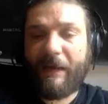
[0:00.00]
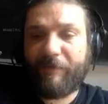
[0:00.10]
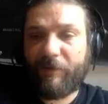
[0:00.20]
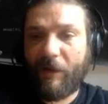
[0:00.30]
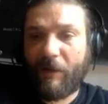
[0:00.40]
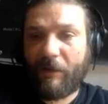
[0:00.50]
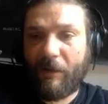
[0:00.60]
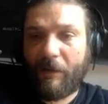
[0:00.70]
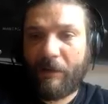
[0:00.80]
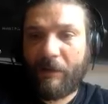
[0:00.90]
you have in your own
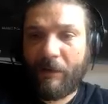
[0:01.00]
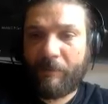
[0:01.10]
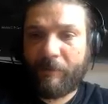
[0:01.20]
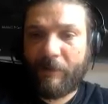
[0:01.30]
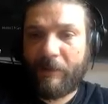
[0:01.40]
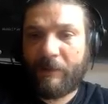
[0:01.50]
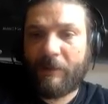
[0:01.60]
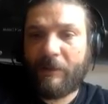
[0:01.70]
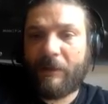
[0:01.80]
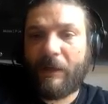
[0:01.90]
library.
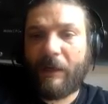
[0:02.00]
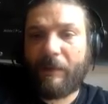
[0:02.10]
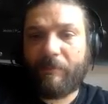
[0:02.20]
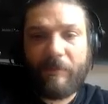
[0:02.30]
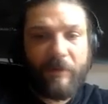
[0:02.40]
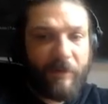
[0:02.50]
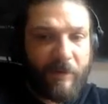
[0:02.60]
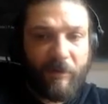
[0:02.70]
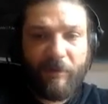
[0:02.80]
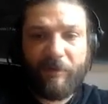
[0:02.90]
You
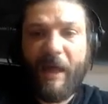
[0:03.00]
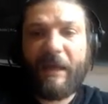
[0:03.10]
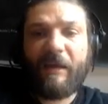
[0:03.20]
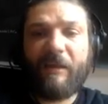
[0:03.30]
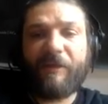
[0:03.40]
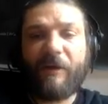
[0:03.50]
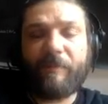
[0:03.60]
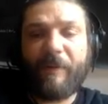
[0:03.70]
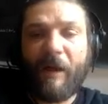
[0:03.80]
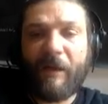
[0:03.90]
can use any
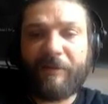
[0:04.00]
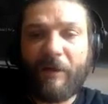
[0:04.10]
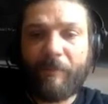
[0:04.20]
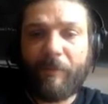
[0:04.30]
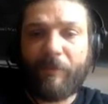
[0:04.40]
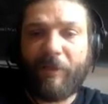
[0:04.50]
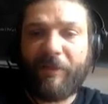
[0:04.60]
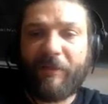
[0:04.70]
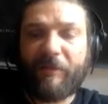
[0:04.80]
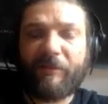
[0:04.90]
third-party samples.
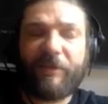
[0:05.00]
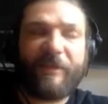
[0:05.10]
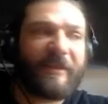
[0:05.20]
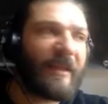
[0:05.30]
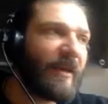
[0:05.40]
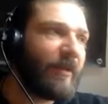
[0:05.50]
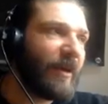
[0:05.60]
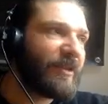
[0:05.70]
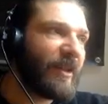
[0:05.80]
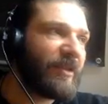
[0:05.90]
I think there's a thing there
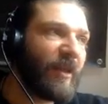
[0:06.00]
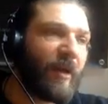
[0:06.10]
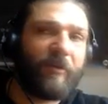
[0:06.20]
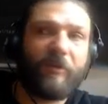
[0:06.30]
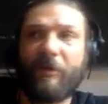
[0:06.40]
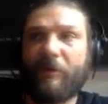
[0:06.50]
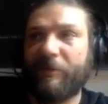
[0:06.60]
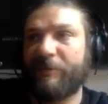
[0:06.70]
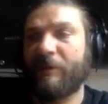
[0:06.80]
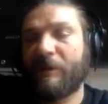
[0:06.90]
where it says don't
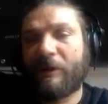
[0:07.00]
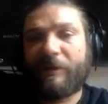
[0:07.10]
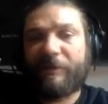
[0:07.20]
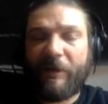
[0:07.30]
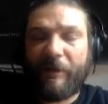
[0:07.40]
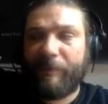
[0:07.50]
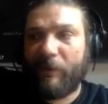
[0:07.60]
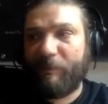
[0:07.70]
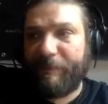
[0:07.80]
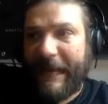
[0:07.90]
use
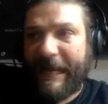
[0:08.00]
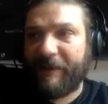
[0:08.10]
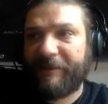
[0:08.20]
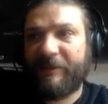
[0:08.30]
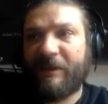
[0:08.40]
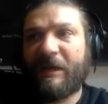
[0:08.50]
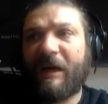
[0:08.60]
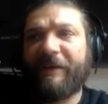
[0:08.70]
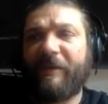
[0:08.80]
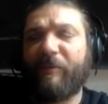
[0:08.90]
sample packs.
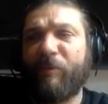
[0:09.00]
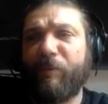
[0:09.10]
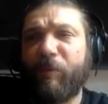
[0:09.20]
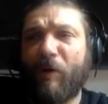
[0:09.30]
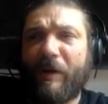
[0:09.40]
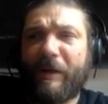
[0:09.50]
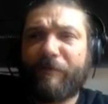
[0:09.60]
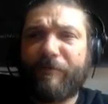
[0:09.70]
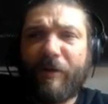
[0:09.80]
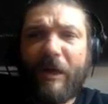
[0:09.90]
I think what
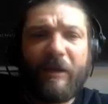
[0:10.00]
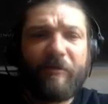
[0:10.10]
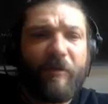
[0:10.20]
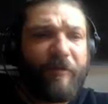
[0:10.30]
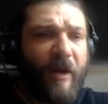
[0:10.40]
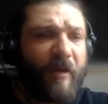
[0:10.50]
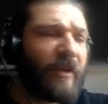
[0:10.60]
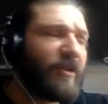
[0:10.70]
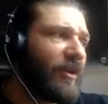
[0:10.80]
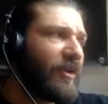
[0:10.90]
it's really
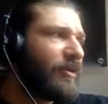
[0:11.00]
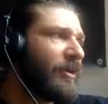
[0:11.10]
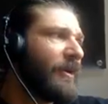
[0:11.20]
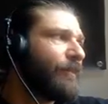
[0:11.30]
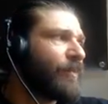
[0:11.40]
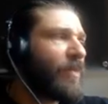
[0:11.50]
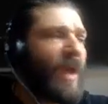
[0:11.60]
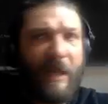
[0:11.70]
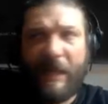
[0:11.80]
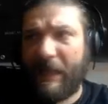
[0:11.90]
referring to
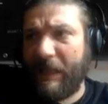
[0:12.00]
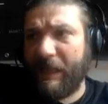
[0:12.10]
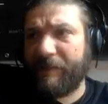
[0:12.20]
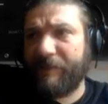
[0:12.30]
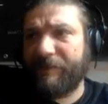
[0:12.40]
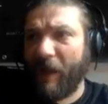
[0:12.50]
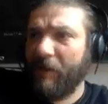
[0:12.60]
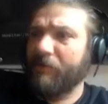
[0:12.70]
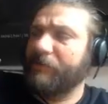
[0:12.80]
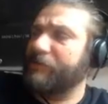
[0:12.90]
is
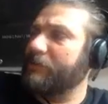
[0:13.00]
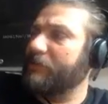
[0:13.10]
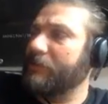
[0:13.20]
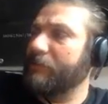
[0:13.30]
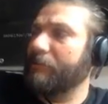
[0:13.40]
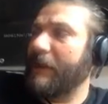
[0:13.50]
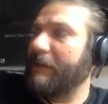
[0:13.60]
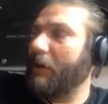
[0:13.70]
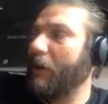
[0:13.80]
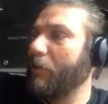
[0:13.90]
don't
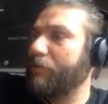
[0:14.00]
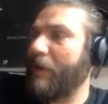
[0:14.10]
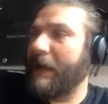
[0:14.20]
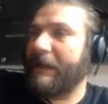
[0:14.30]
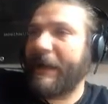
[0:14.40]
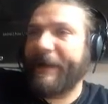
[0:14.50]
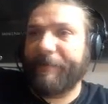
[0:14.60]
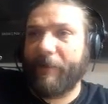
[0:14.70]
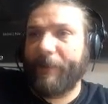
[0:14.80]
make a whole track out of